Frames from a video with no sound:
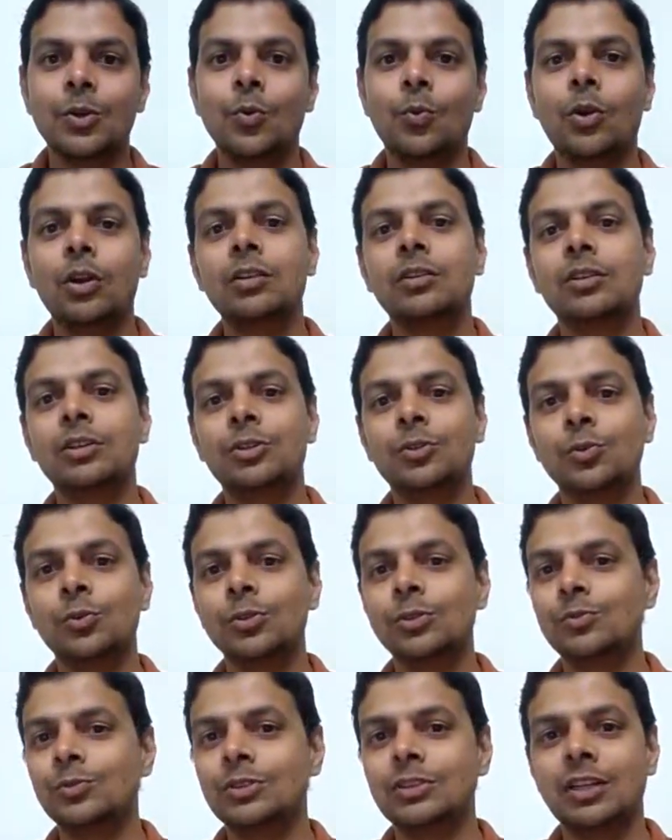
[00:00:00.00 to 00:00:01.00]
What are the
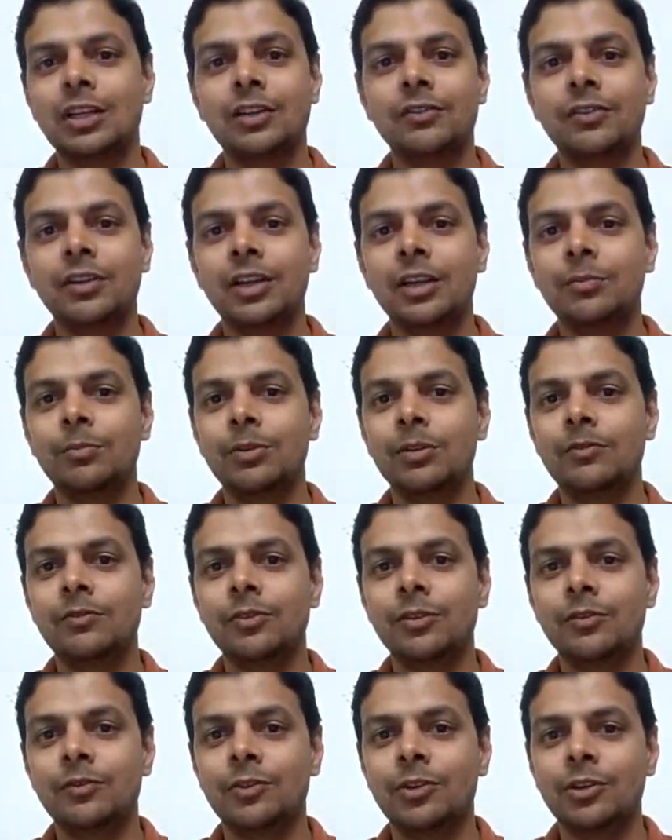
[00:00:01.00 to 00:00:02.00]
tools which are available
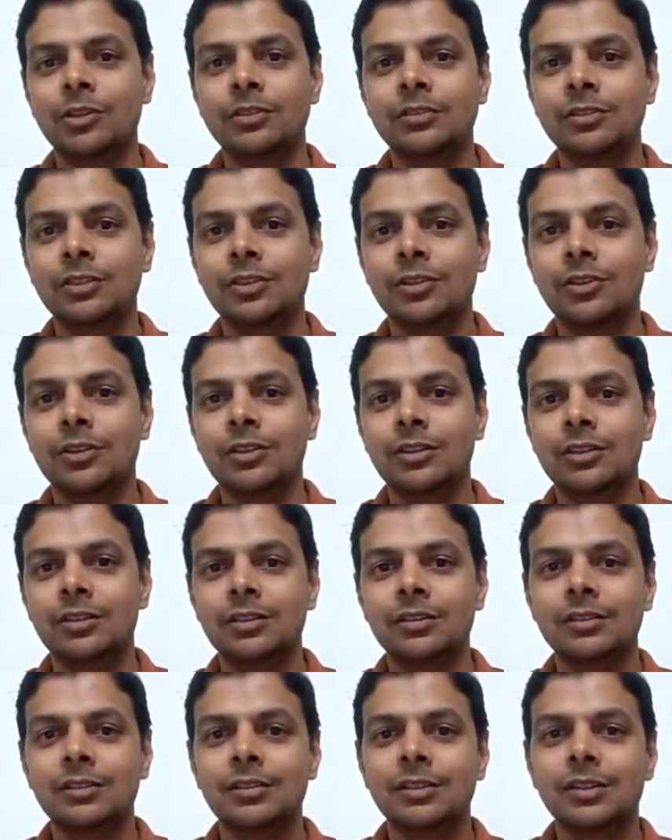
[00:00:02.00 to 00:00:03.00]
for forensic
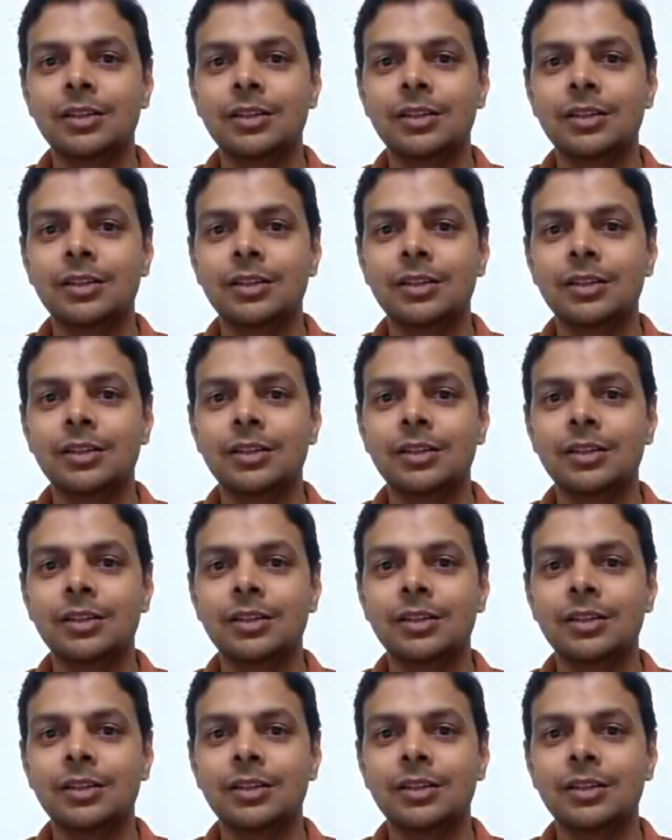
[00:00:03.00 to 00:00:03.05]
auditors?